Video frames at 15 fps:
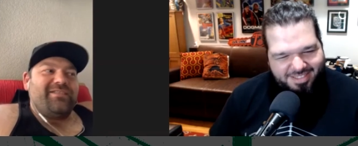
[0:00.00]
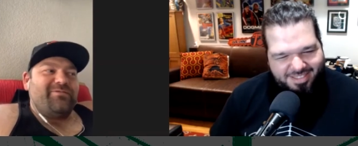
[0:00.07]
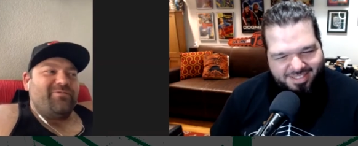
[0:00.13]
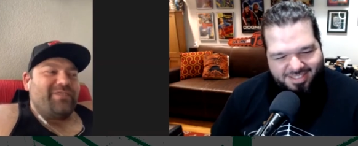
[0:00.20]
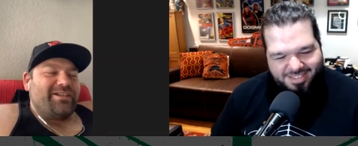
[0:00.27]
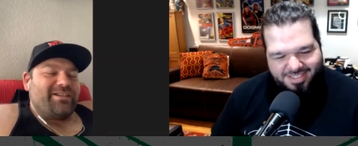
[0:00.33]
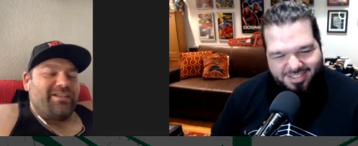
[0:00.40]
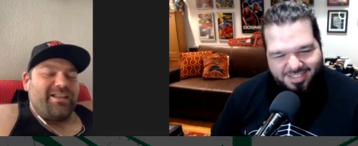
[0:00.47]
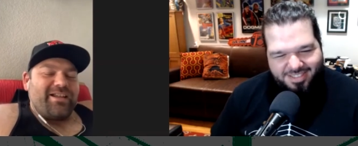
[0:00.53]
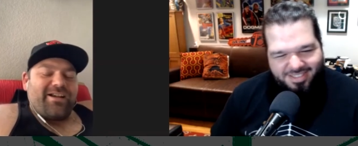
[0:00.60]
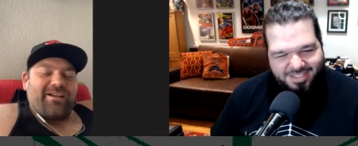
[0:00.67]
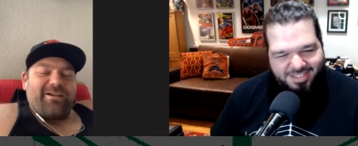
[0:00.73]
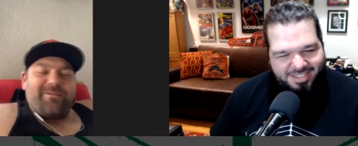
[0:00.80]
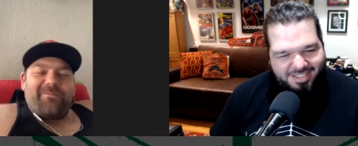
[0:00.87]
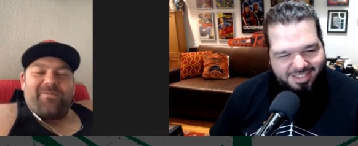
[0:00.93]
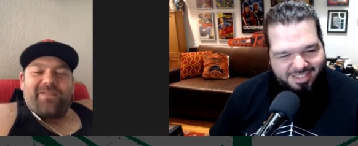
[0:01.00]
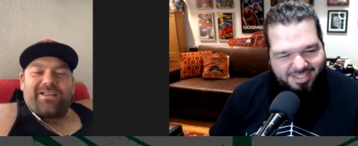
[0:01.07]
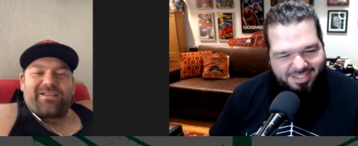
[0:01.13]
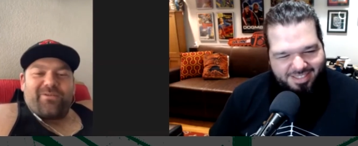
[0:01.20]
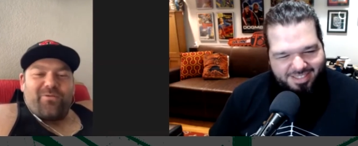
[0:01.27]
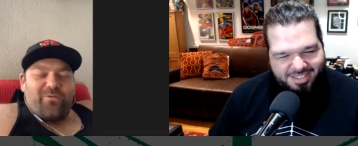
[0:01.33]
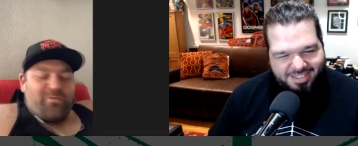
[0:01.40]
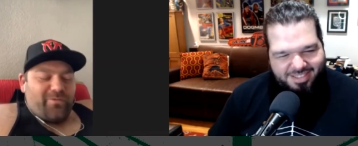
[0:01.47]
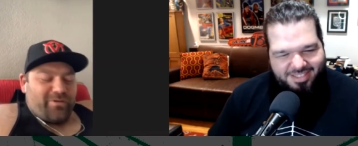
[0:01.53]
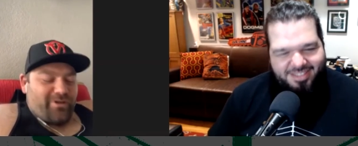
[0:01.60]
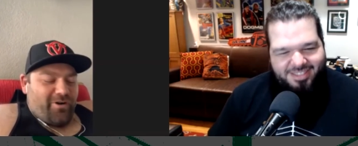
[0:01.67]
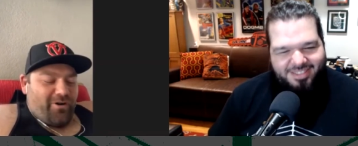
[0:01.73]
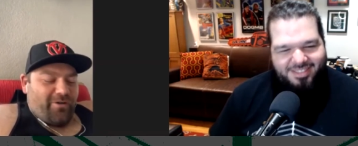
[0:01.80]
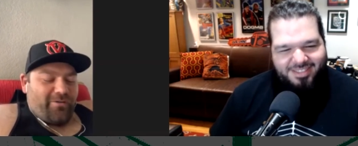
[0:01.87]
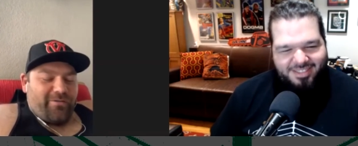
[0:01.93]
Speaker 1: we didn't let it up like the whole
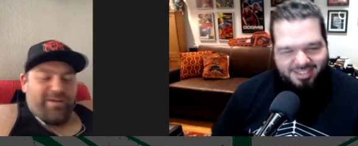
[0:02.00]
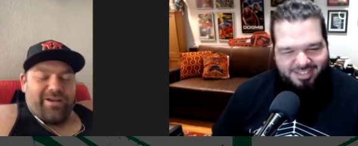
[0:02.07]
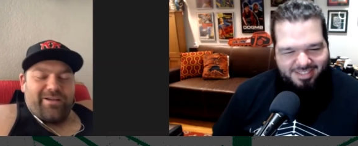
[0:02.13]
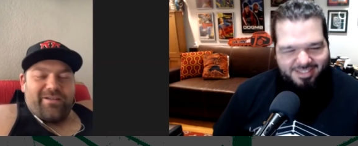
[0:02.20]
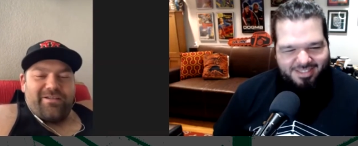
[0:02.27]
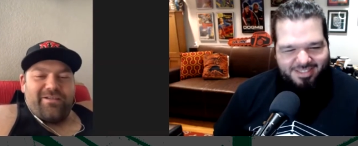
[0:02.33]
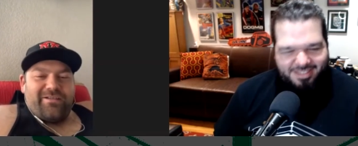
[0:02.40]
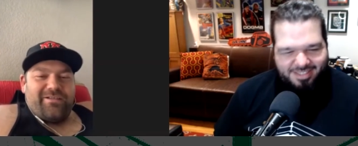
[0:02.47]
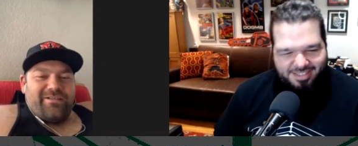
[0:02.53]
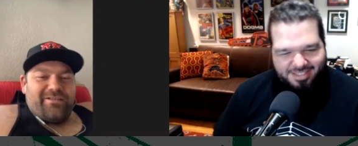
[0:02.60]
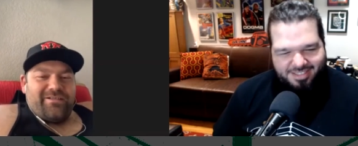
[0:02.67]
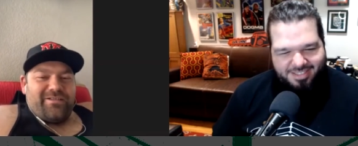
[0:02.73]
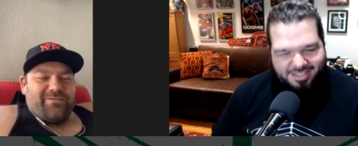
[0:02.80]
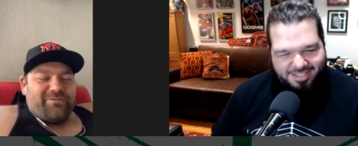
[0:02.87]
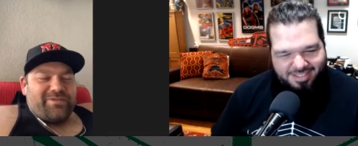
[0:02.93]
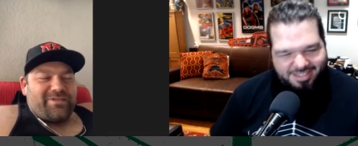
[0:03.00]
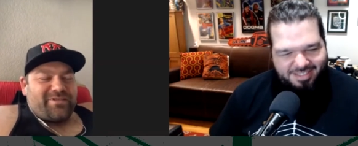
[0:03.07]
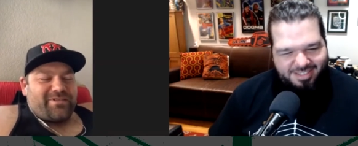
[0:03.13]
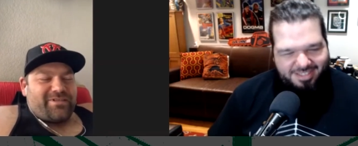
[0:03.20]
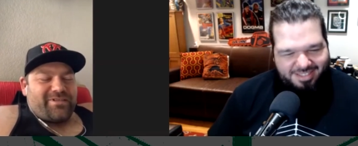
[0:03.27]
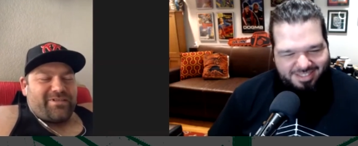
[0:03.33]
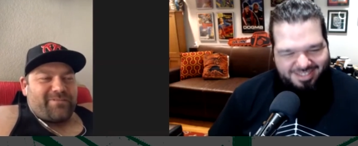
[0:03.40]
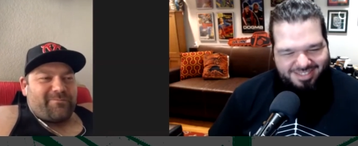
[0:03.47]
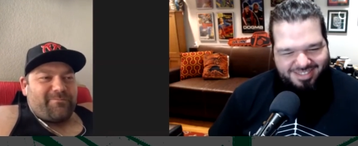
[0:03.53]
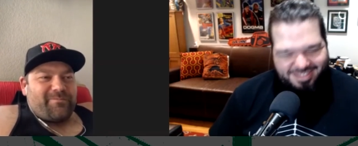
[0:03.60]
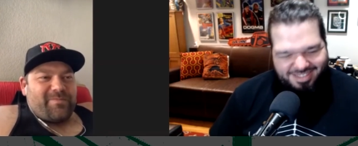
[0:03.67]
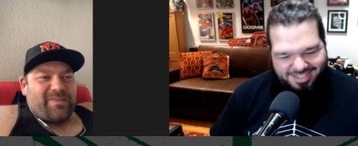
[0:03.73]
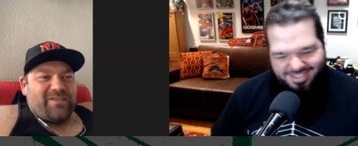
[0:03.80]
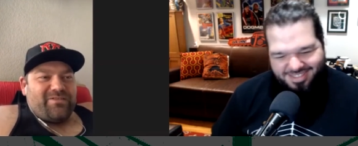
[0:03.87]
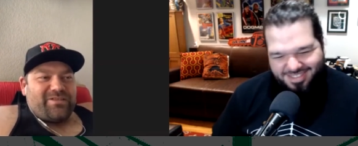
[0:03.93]
car ride. It was just
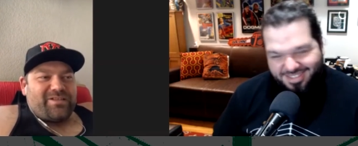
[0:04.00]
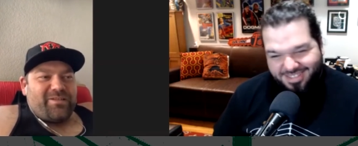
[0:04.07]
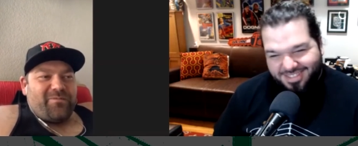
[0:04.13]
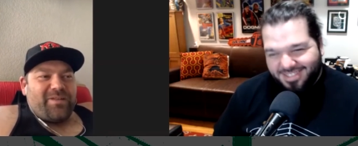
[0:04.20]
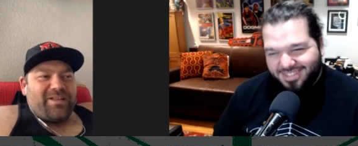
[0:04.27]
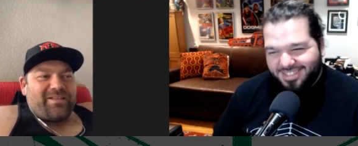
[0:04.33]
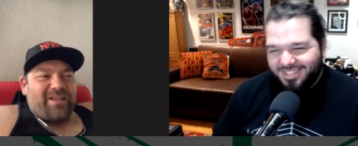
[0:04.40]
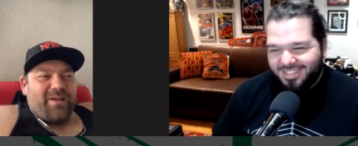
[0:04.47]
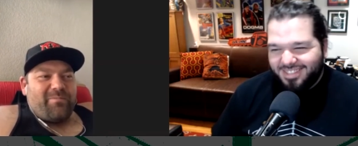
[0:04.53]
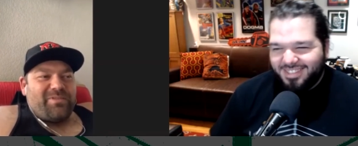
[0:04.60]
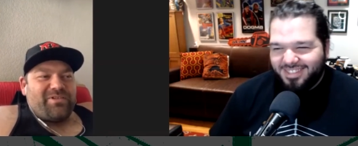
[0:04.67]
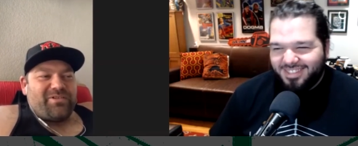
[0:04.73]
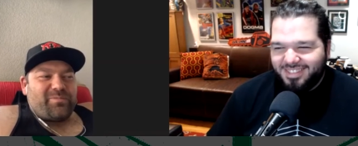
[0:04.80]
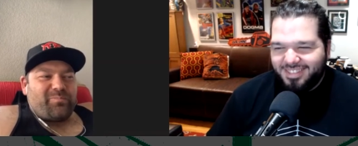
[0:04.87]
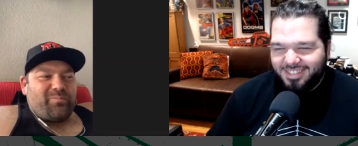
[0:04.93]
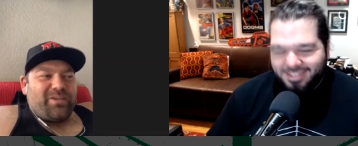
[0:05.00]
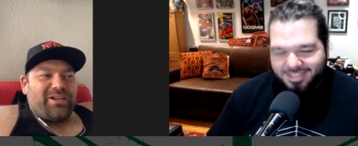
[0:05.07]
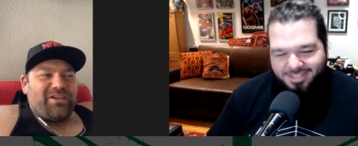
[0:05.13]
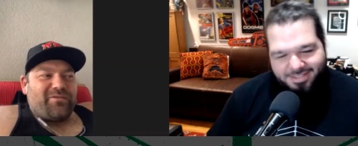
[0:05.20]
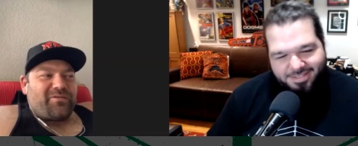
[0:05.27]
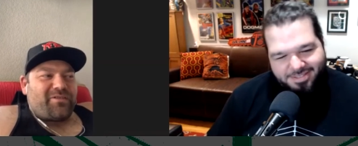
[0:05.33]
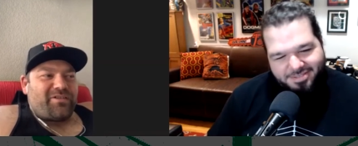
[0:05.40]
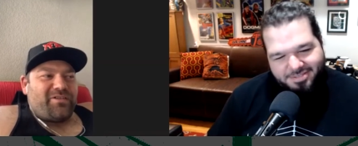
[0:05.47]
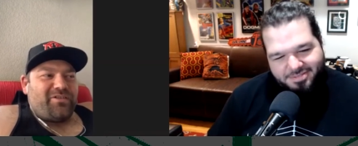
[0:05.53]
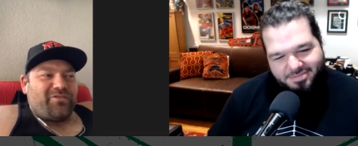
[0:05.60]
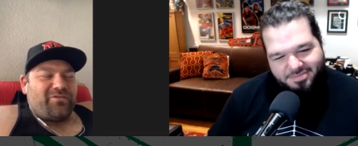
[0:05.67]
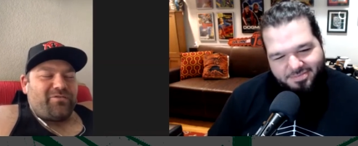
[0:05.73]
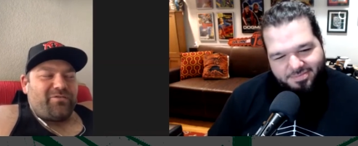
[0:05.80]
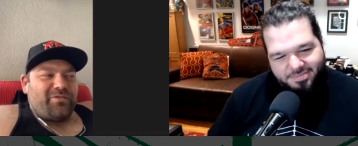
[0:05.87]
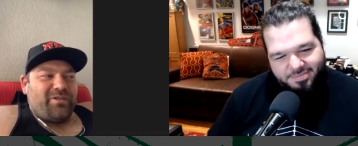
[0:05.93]
you know stuff like that. But there's plenty of you
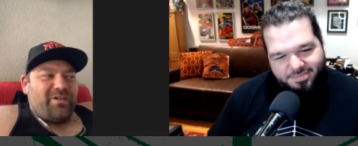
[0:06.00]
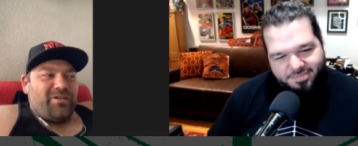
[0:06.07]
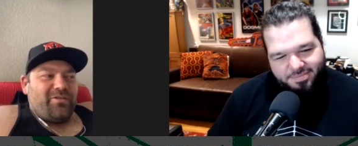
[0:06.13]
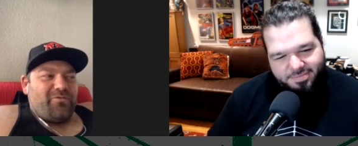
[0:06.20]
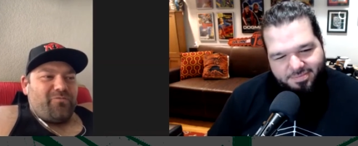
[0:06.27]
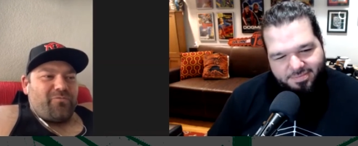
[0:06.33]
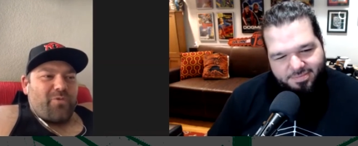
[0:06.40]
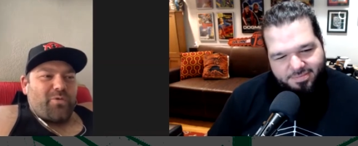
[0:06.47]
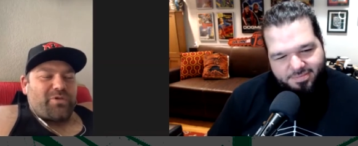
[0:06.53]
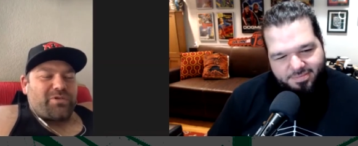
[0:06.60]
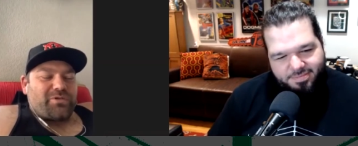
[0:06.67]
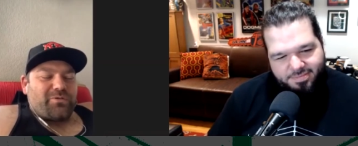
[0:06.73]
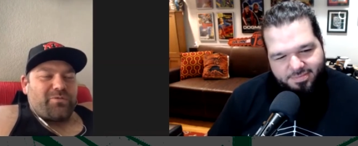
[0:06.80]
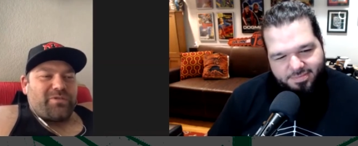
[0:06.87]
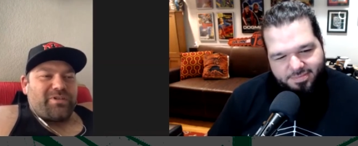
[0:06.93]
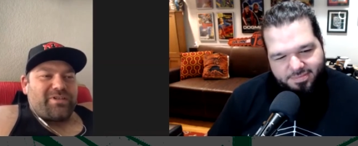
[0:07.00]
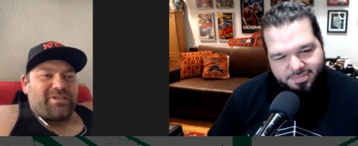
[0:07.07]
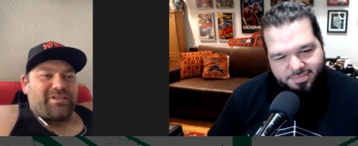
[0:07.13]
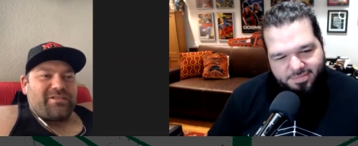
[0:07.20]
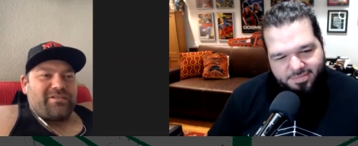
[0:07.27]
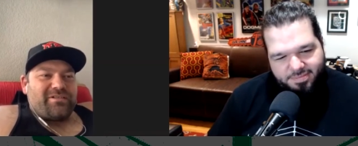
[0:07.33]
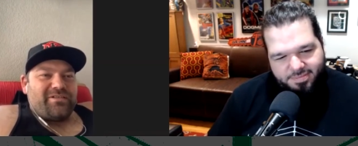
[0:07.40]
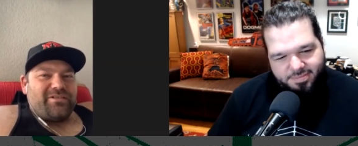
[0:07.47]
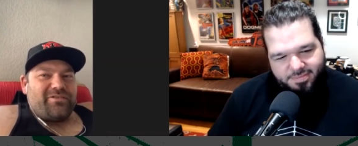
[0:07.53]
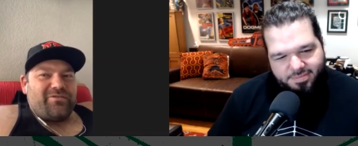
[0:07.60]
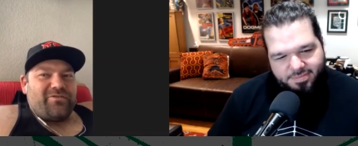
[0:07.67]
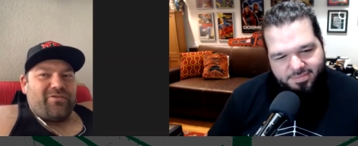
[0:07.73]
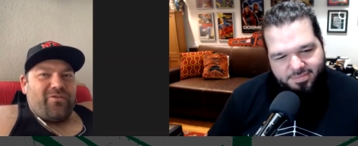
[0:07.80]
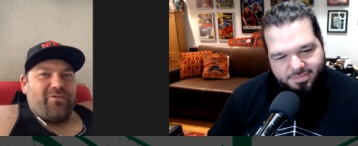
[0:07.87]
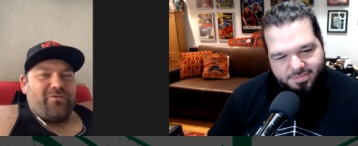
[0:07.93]
know road stories you know
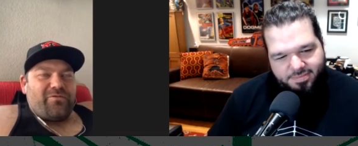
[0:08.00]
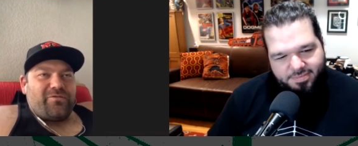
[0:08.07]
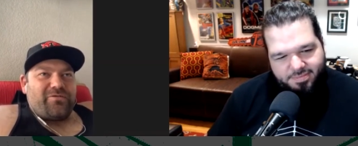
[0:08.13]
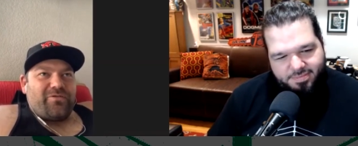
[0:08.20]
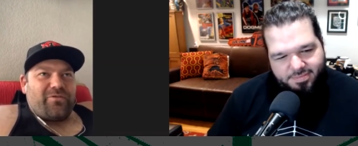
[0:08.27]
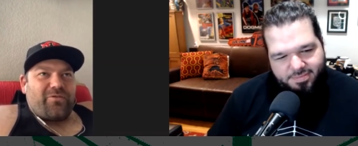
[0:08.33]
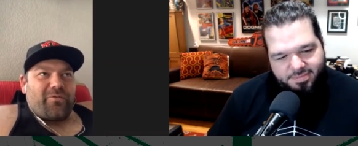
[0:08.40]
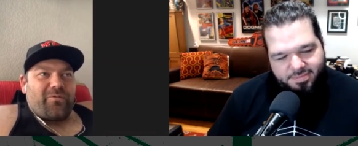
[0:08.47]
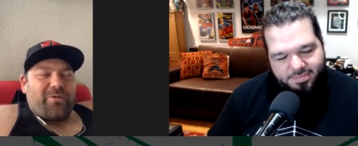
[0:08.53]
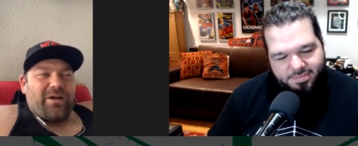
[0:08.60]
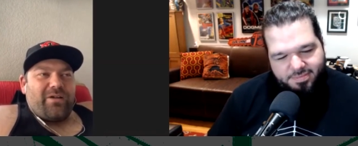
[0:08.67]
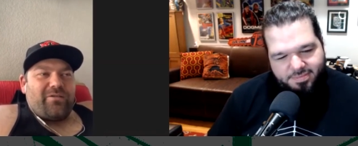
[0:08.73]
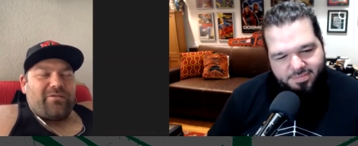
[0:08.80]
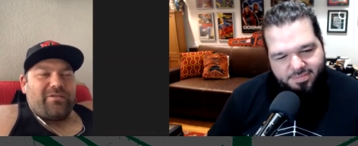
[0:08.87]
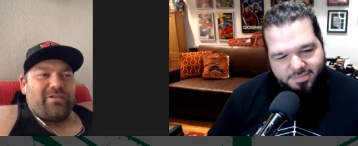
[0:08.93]
all you know throughout